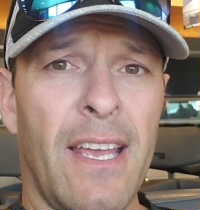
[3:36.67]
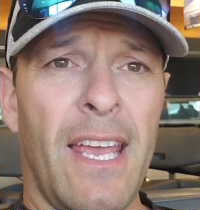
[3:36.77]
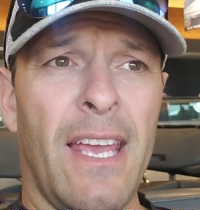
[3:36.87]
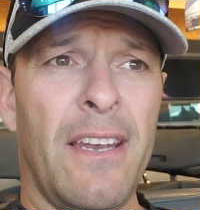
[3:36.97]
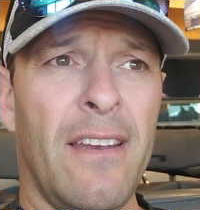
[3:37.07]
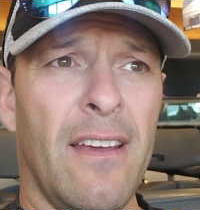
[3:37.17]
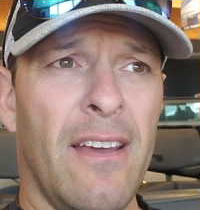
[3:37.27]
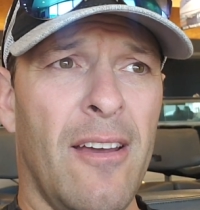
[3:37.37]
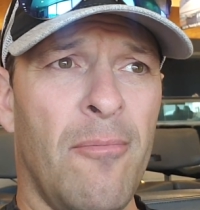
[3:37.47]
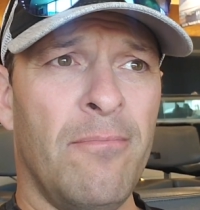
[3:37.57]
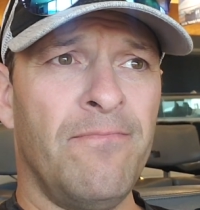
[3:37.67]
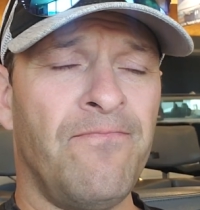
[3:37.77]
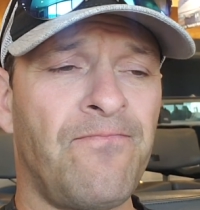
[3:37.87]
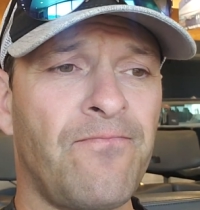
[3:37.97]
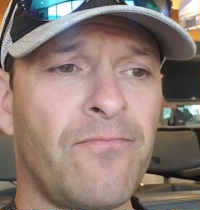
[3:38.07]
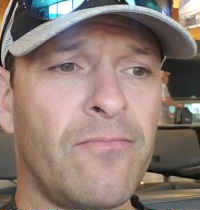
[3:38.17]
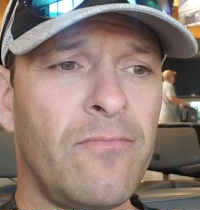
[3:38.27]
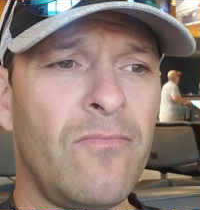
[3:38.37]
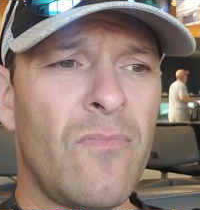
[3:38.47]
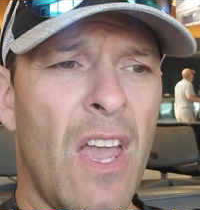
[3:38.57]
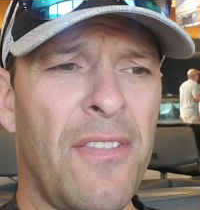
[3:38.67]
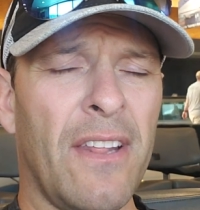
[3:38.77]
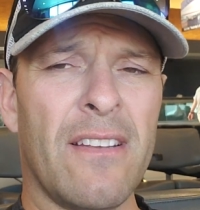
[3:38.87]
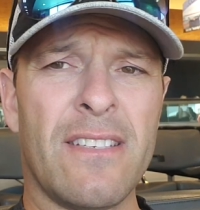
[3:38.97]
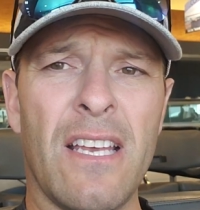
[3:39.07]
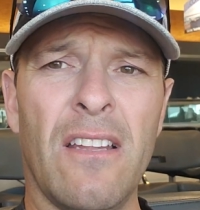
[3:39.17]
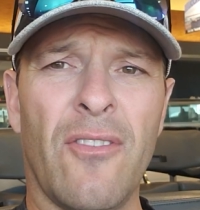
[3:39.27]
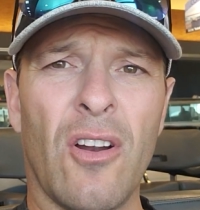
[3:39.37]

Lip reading: And I think the sale of